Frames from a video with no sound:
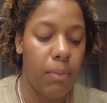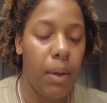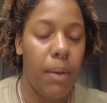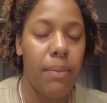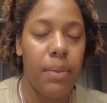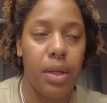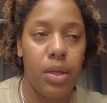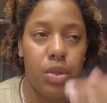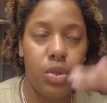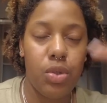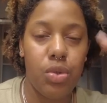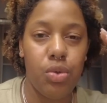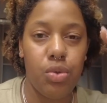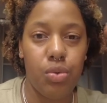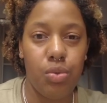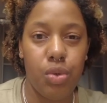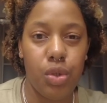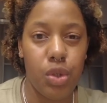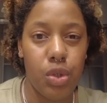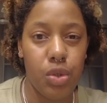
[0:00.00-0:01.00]
my big
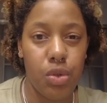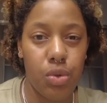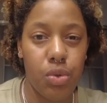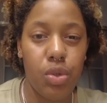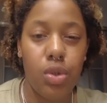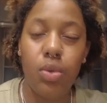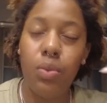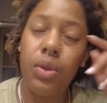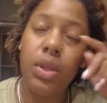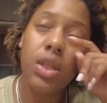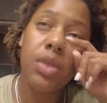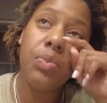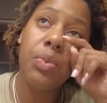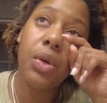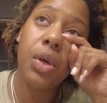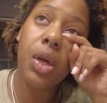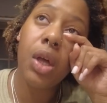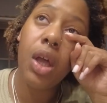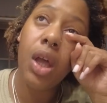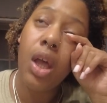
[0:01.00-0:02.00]
two to-dos to do with this
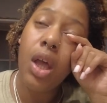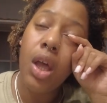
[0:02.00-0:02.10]
book.